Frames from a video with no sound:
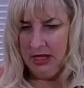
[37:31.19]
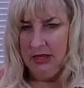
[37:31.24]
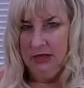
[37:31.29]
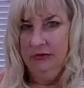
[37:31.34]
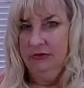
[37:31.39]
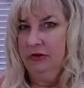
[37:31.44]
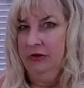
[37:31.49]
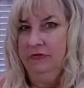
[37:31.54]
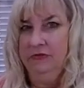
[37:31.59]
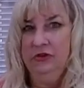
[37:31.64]

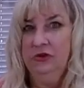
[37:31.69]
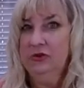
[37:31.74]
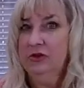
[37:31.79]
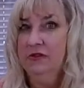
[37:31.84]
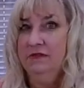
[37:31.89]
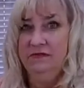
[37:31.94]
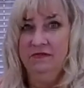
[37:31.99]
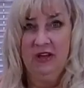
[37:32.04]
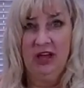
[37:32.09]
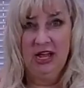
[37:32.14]
so if you
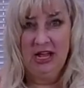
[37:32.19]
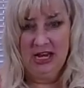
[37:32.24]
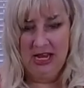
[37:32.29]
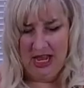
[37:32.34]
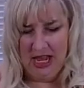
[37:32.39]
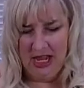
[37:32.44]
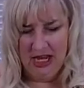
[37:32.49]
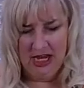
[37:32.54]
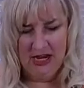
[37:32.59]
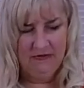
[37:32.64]
can find
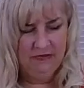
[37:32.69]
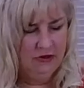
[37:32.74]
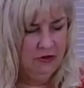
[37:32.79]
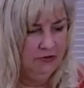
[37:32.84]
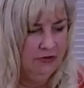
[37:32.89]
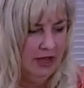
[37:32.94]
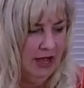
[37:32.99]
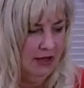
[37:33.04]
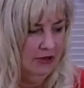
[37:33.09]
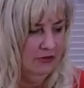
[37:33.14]
any of
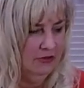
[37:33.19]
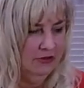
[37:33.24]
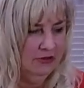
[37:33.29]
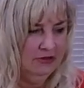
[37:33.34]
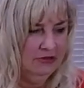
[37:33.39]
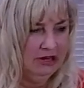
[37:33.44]
those houses